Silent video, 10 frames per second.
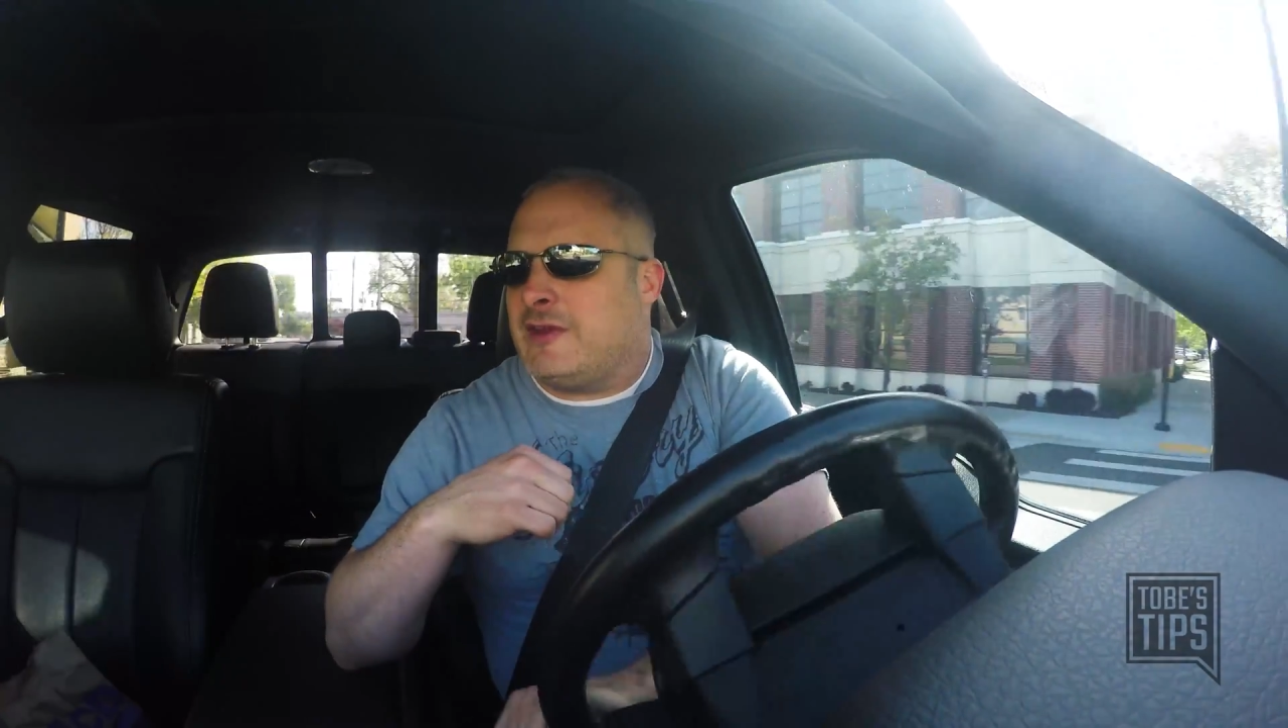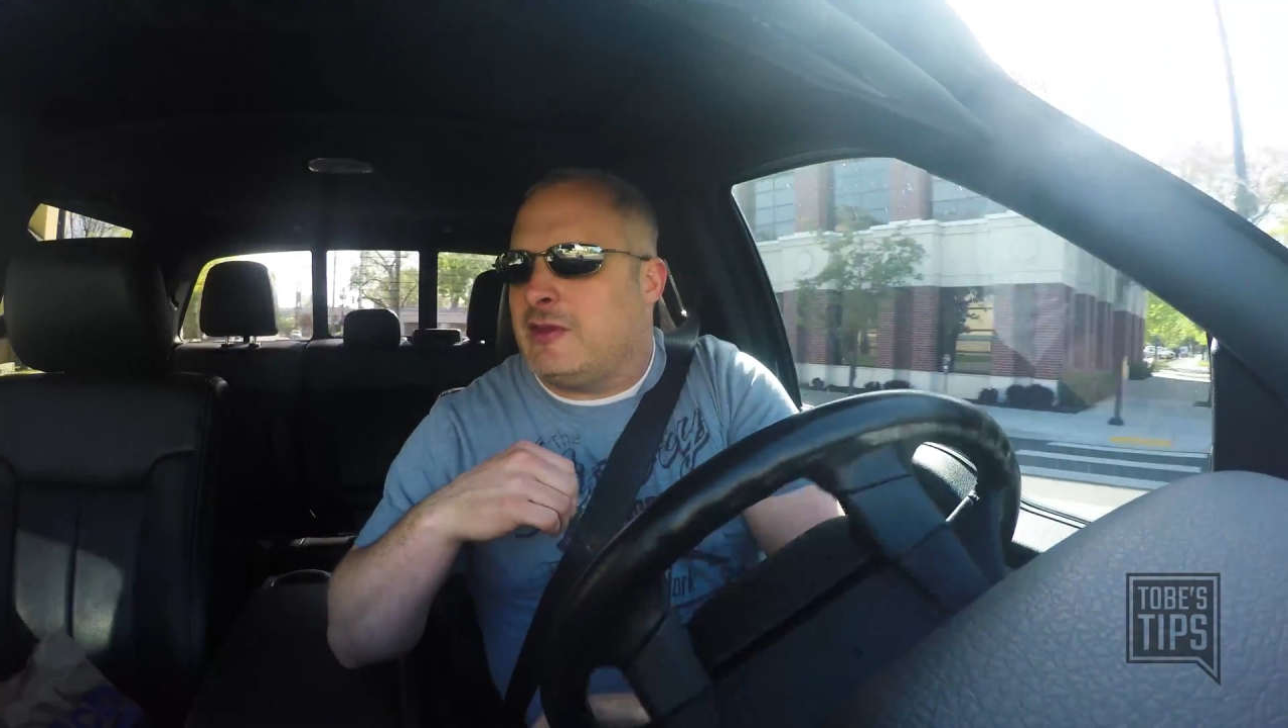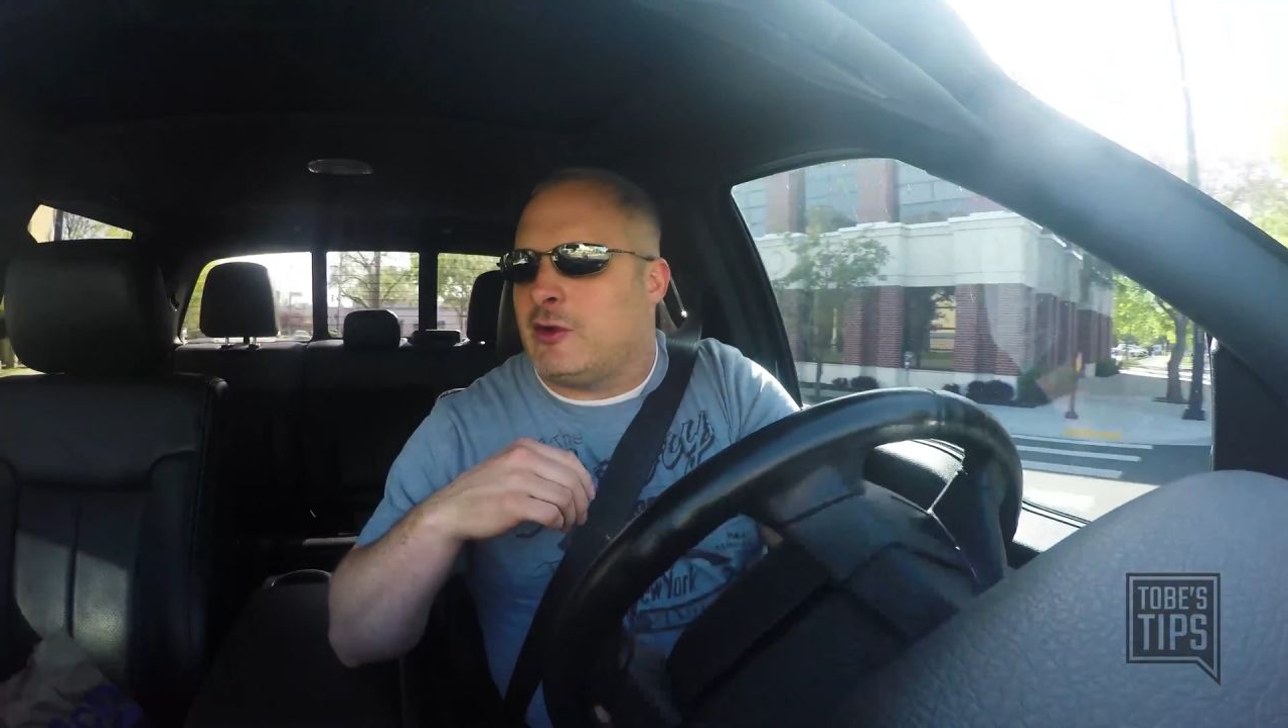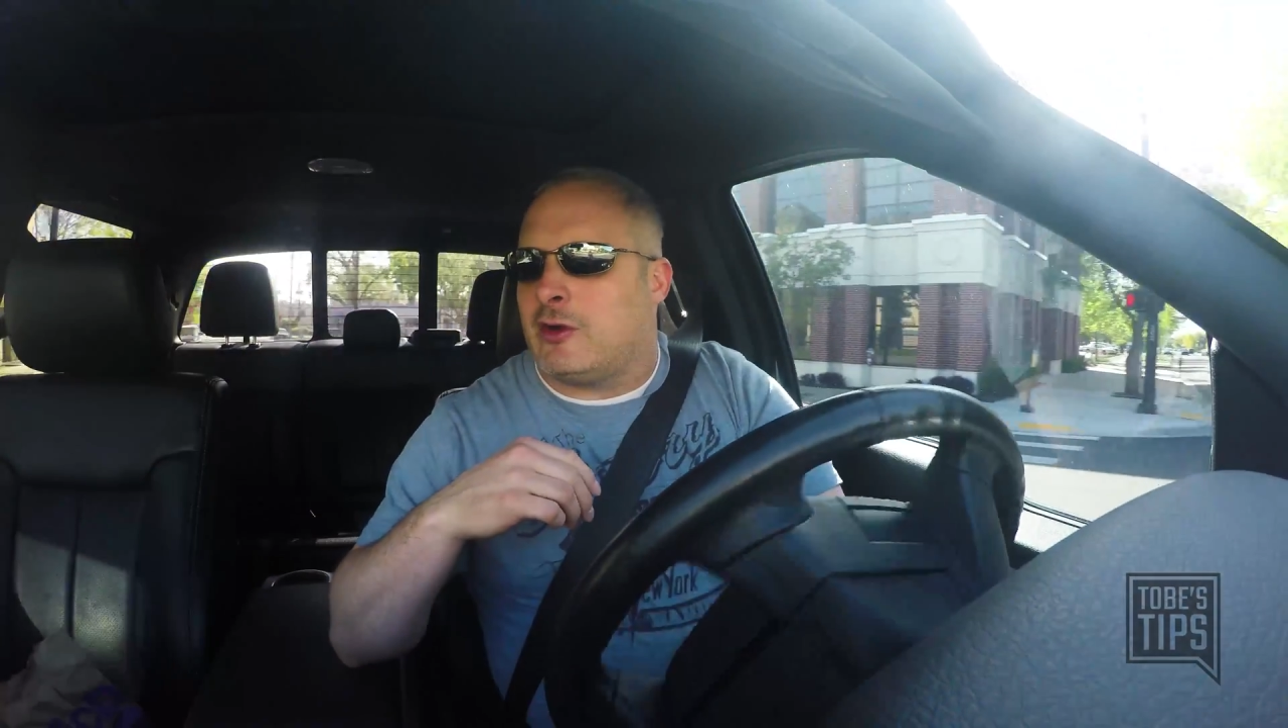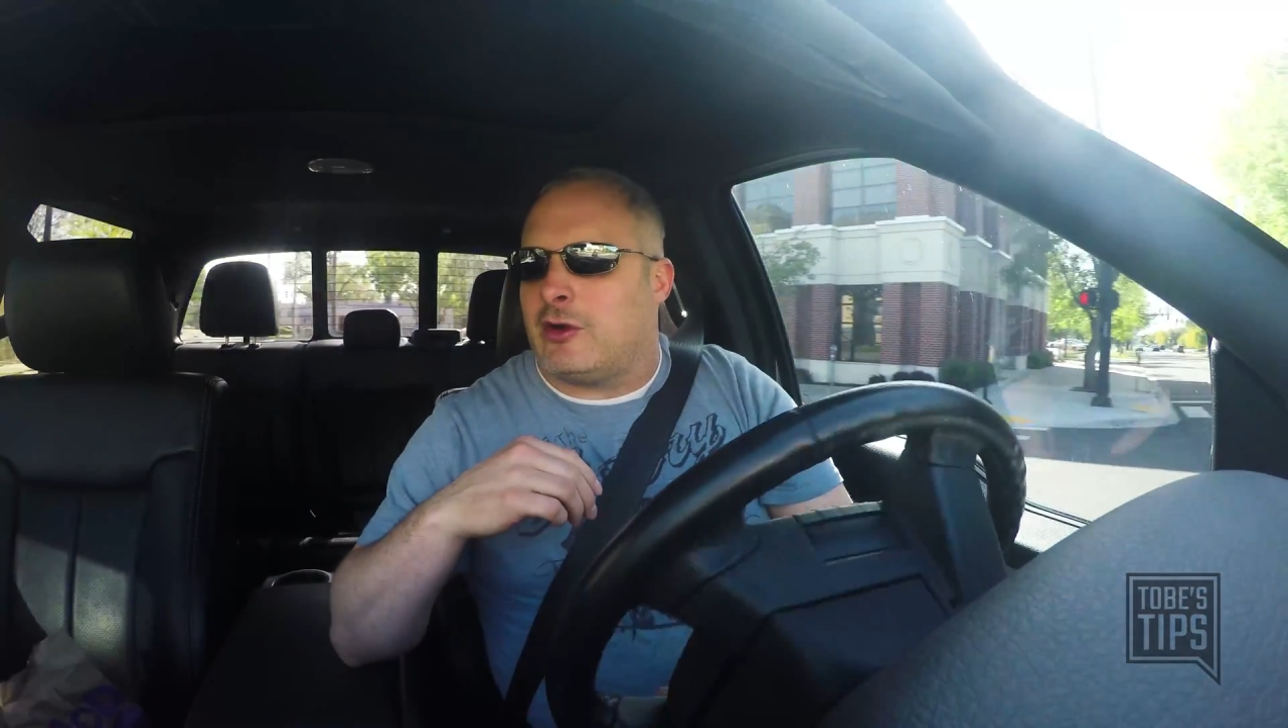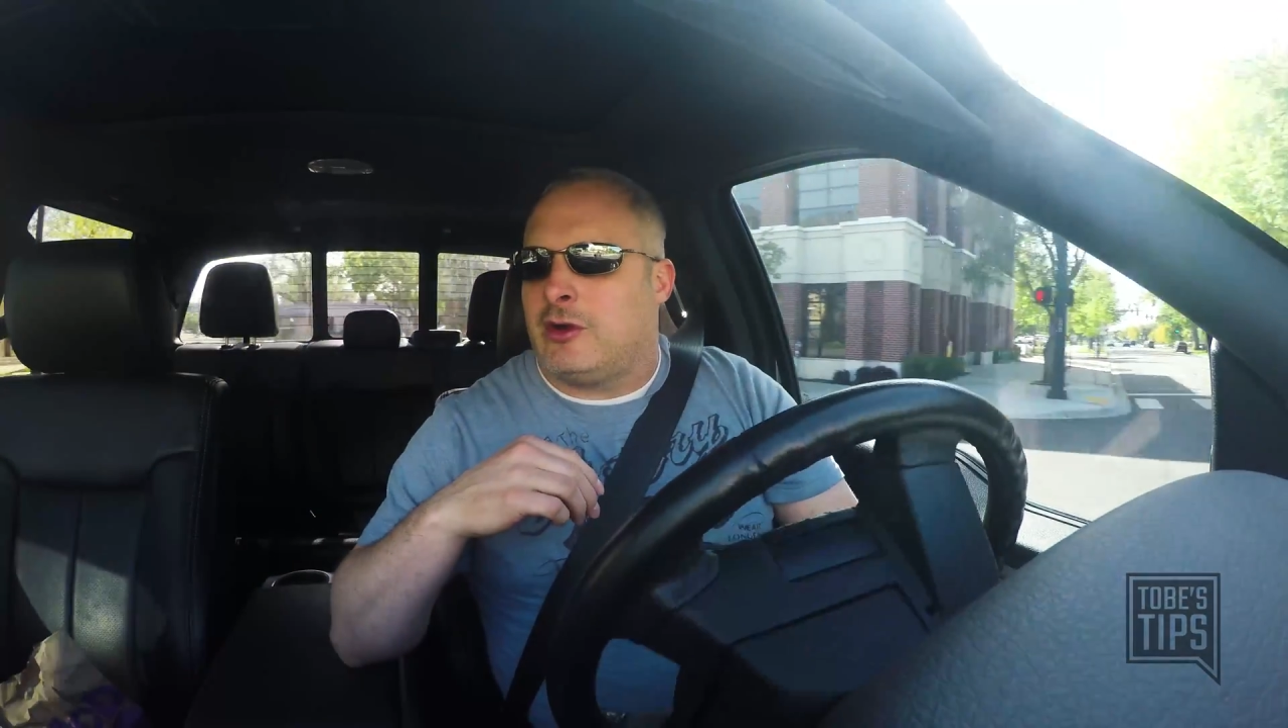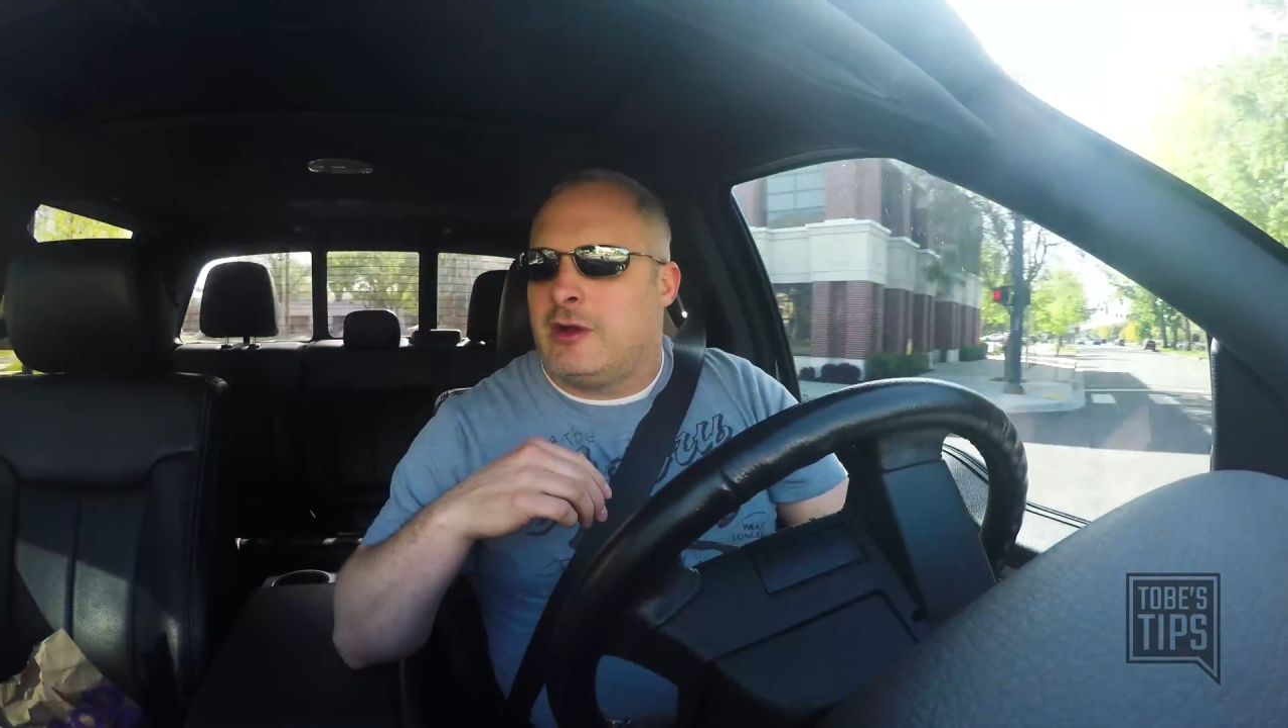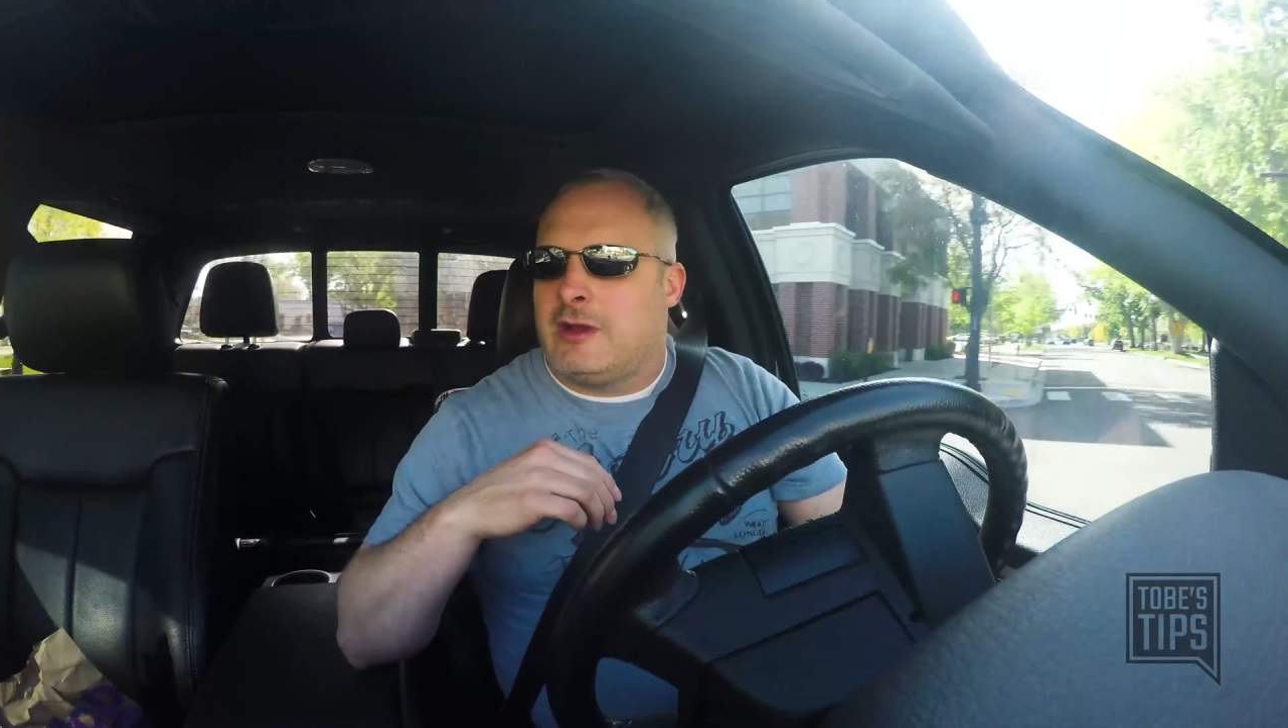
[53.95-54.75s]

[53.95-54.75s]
either